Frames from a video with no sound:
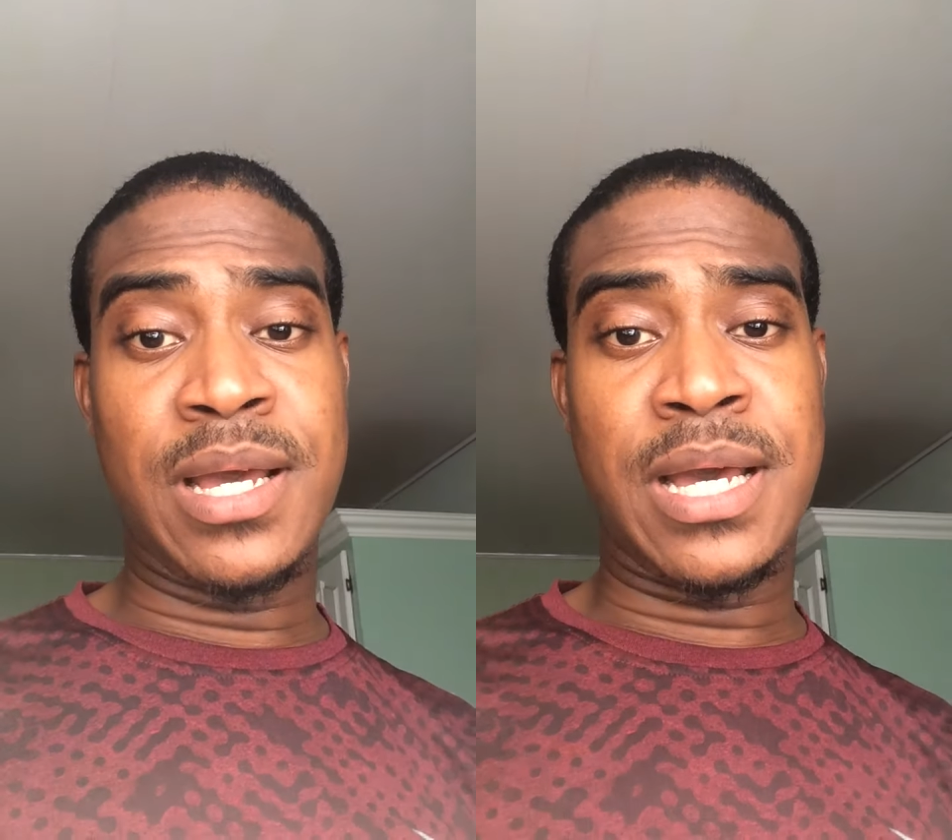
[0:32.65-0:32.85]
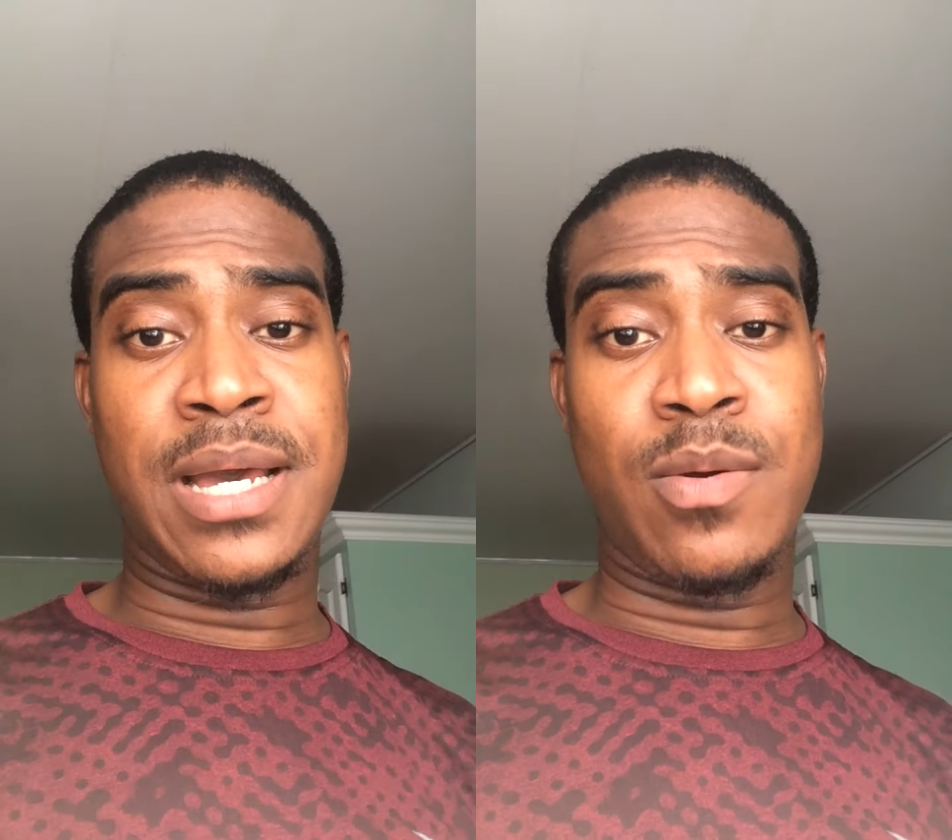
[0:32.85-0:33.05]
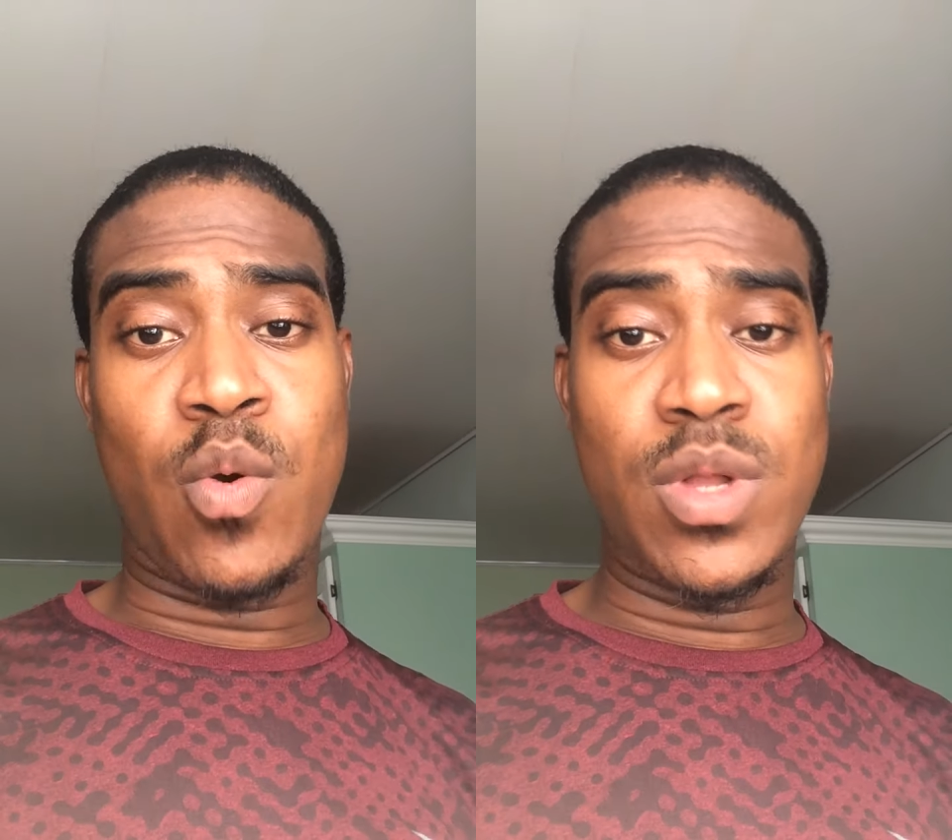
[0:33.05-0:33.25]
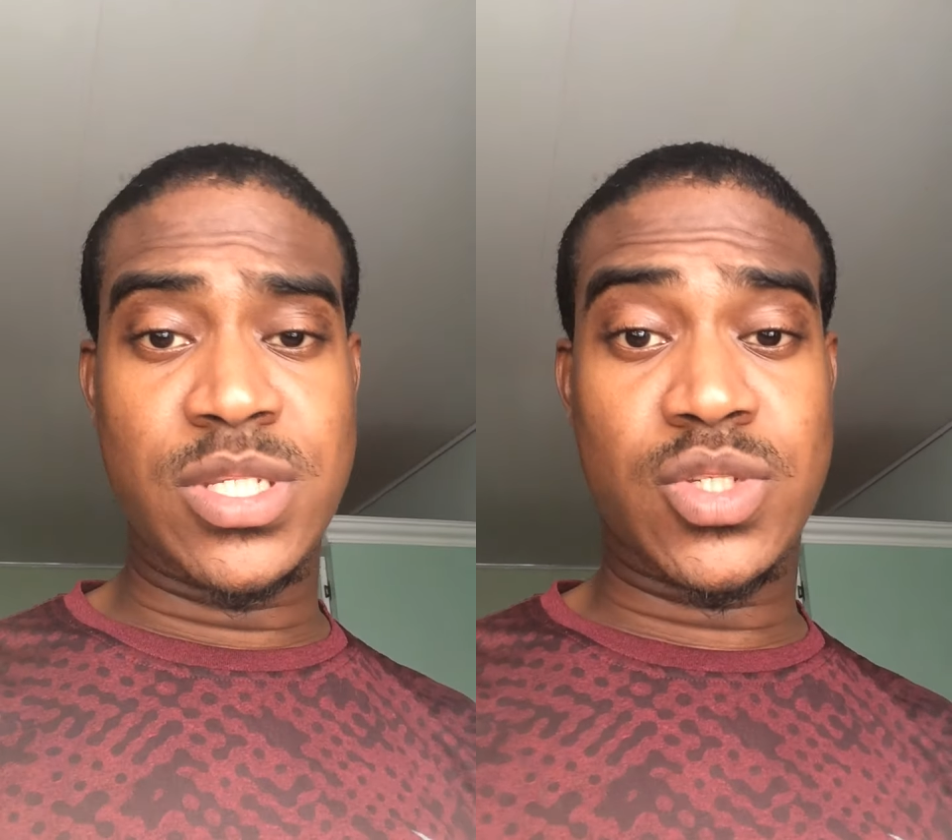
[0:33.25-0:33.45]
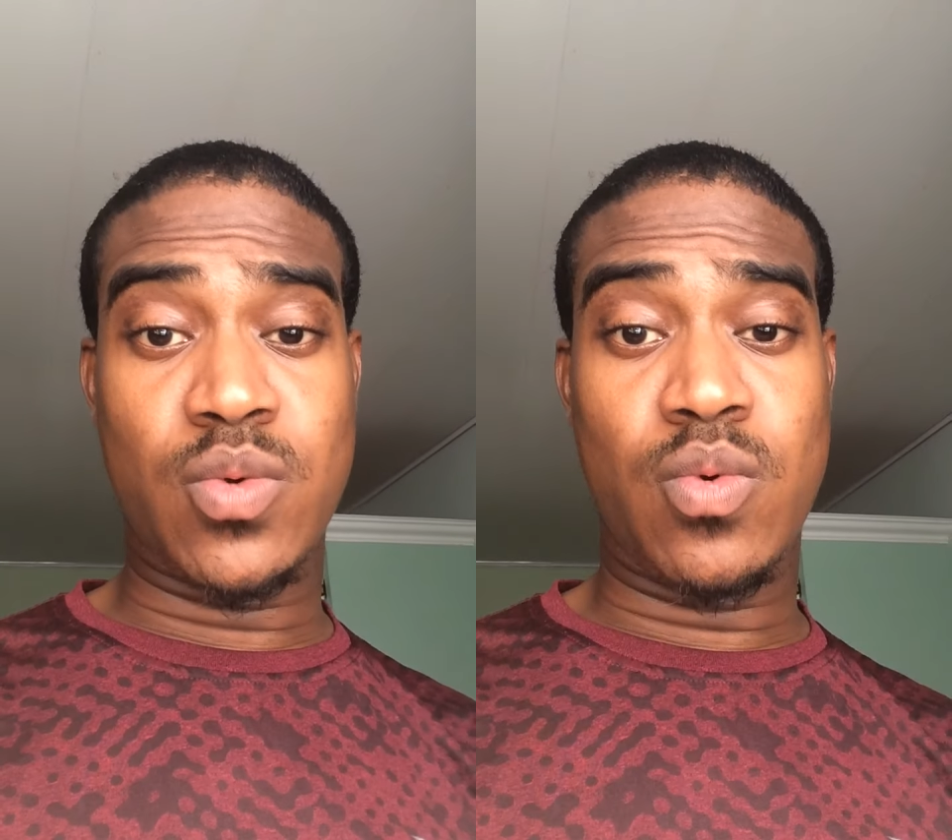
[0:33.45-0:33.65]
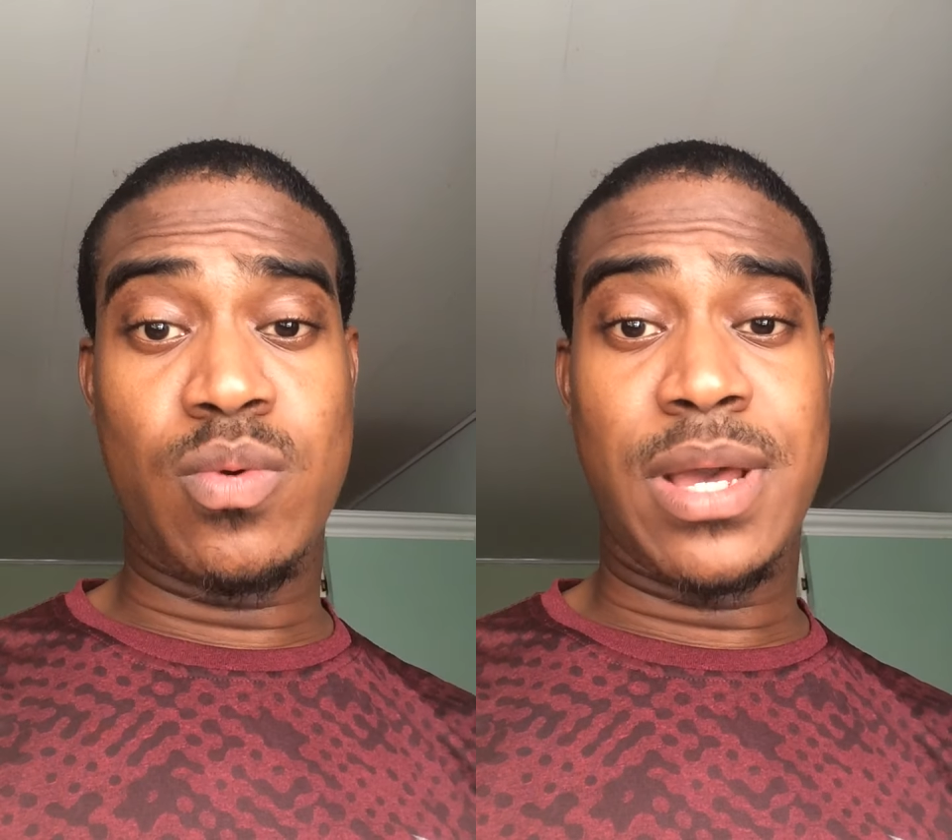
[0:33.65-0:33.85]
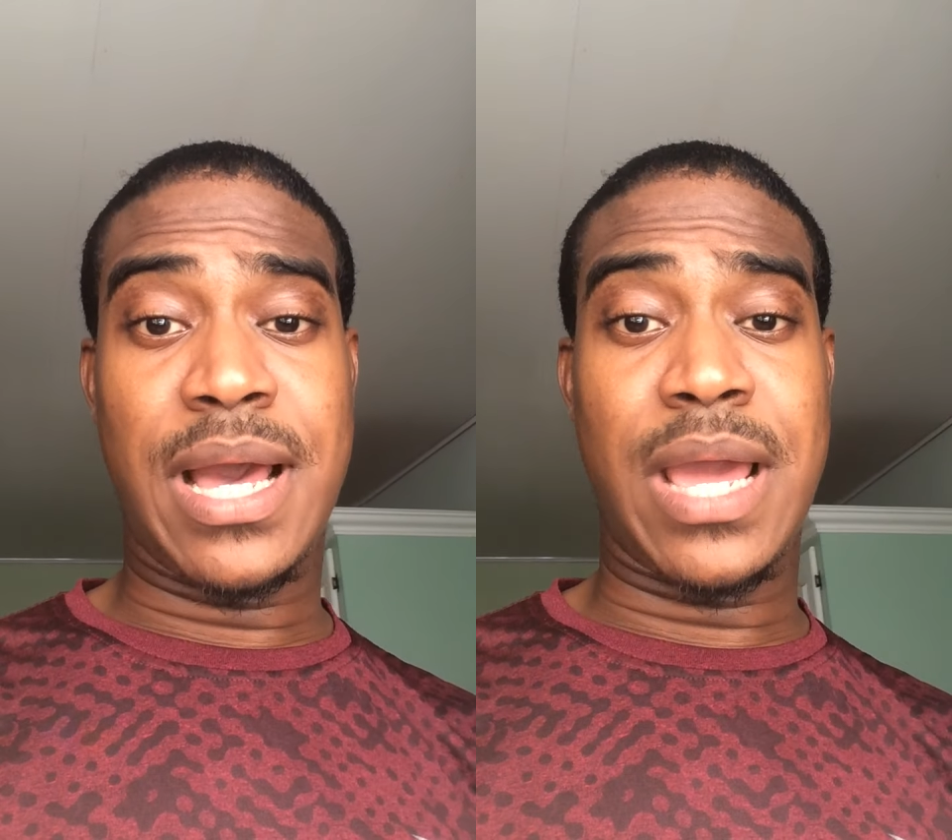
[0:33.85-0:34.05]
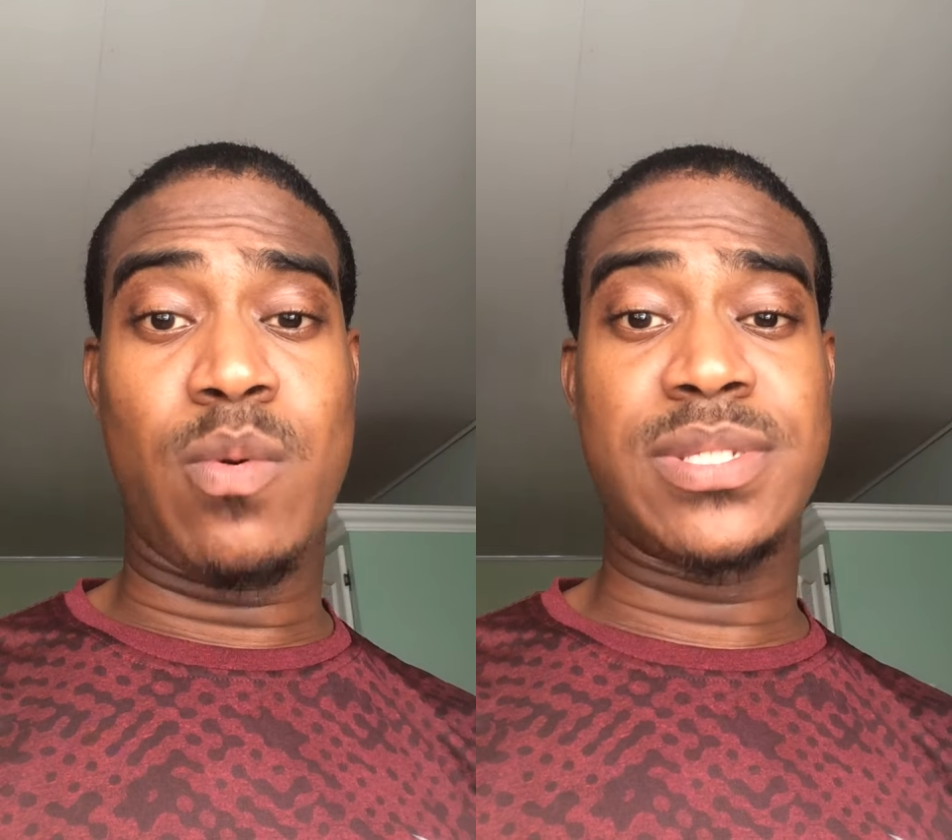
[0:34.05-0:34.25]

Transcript: Also, I